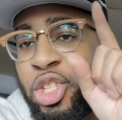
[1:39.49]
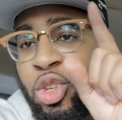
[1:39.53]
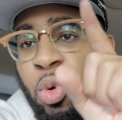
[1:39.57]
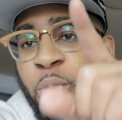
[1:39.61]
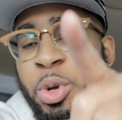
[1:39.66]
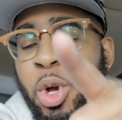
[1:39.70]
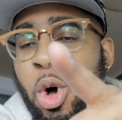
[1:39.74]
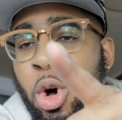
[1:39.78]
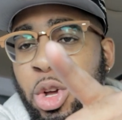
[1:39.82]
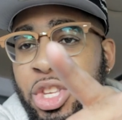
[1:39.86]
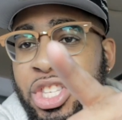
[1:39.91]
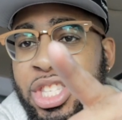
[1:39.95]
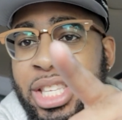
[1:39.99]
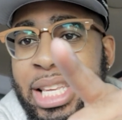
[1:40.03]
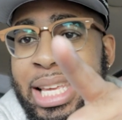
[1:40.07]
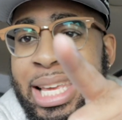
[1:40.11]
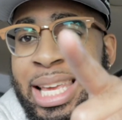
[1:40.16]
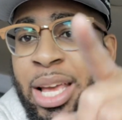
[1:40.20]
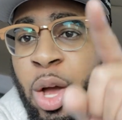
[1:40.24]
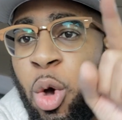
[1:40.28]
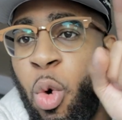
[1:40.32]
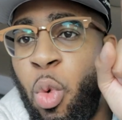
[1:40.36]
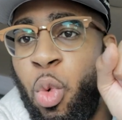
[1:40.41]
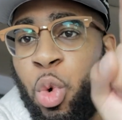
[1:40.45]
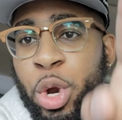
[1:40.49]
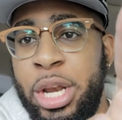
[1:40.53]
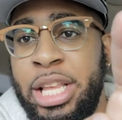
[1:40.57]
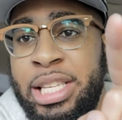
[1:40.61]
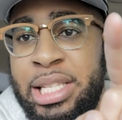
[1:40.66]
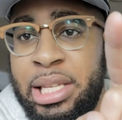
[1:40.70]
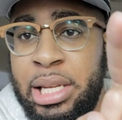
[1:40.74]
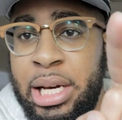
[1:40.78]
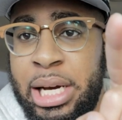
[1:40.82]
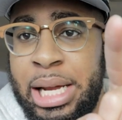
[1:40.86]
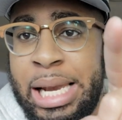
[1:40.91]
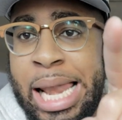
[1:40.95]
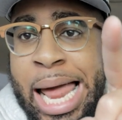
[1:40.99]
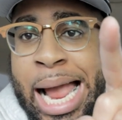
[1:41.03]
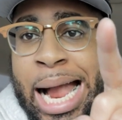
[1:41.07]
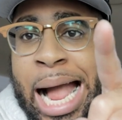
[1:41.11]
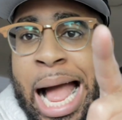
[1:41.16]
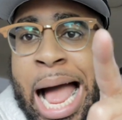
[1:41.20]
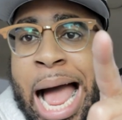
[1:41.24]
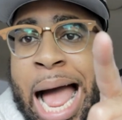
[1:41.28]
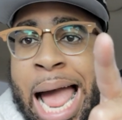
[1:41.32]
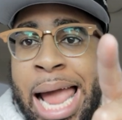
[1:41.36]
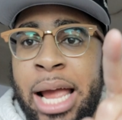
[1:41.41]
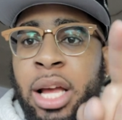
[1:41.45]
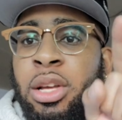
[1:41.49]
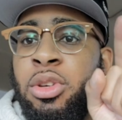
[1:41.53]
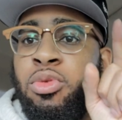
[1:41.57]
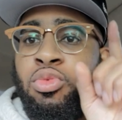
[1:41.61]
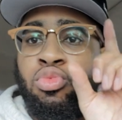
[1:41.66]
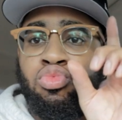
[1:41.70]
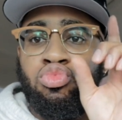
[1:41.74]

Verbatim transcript: So we're gonna see what it's looking like, all right?